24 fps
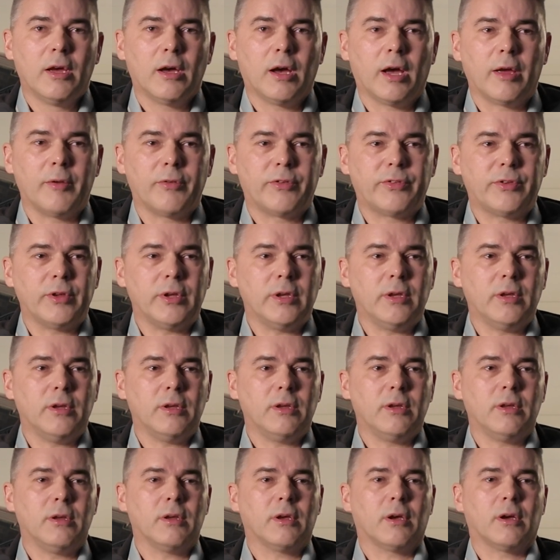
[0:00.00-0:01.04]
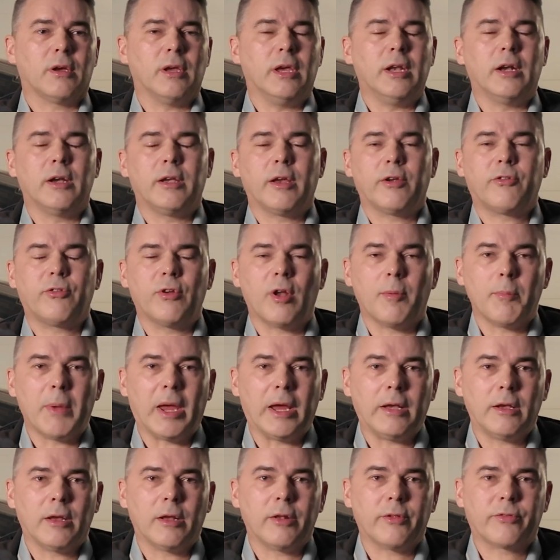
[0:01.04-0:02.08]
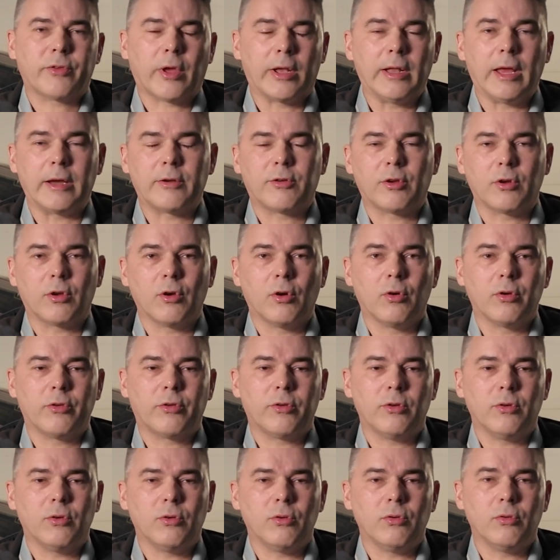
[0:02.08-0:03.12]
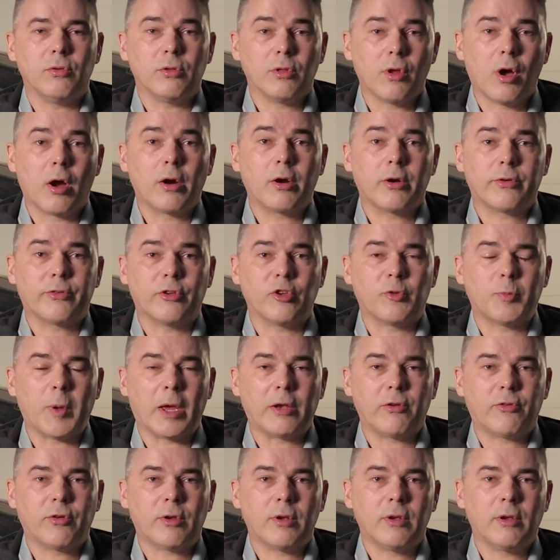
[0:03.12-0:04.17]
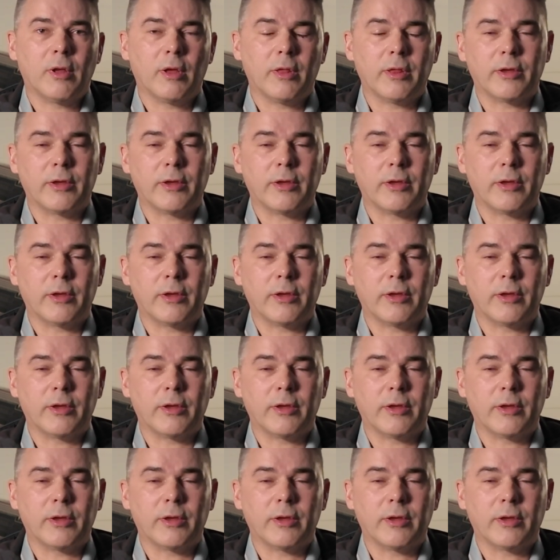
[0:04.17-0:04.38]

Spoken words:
I see, in addition to maintenance, I'd like to go to longer suspension.